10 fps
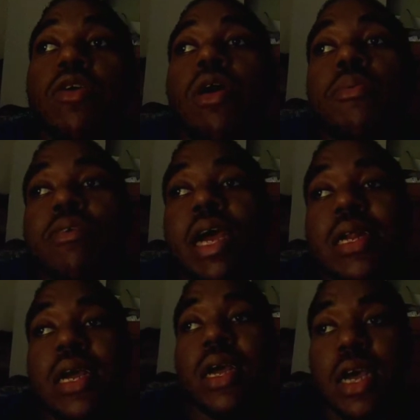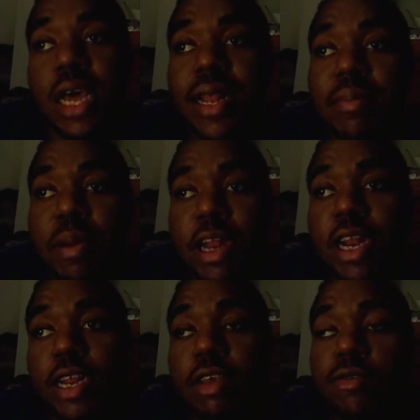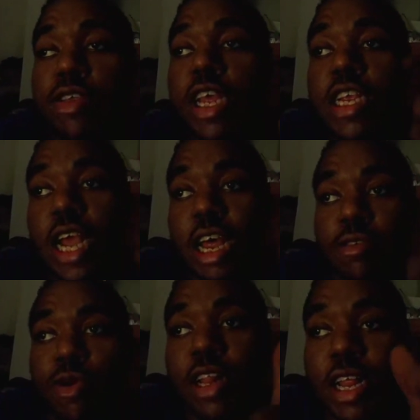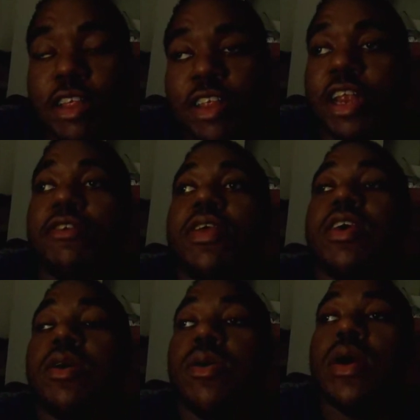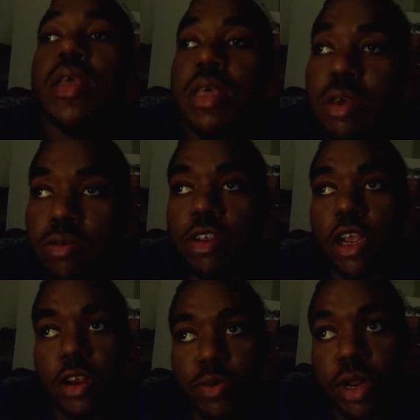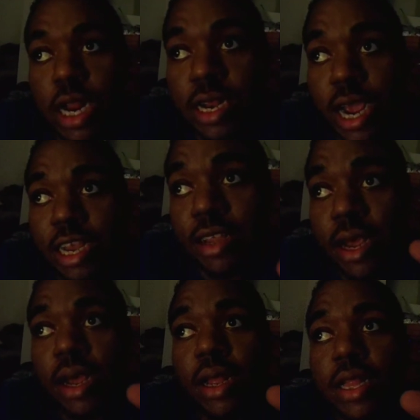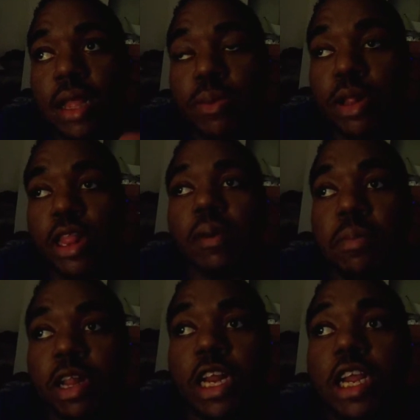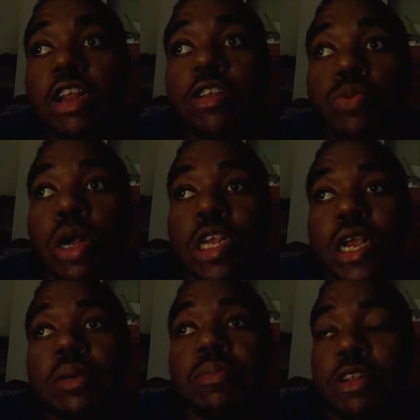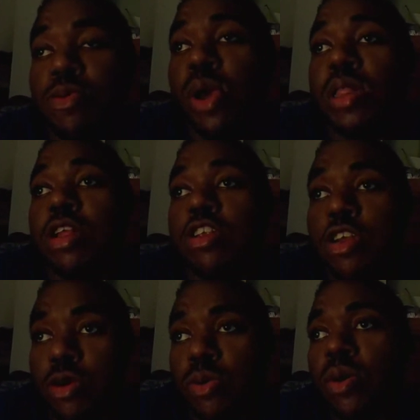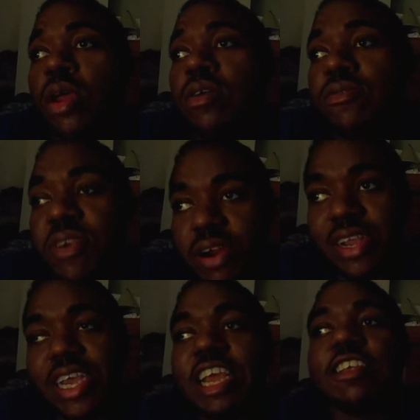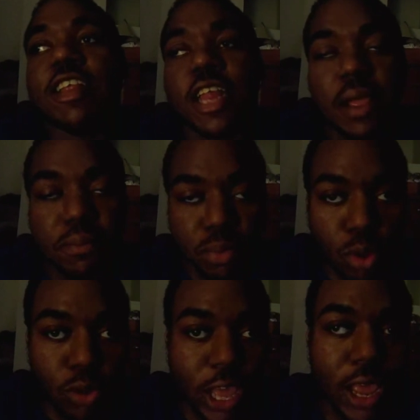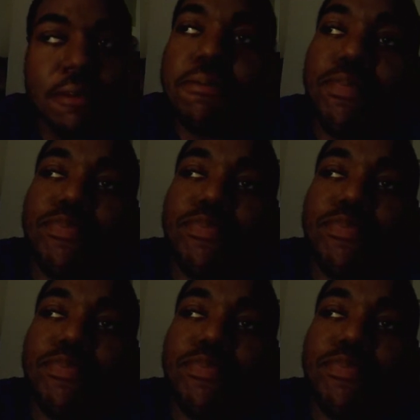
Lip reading: incorporate: independent usage as well as stereo usage with the ability to switch in between the two very easily. Okay?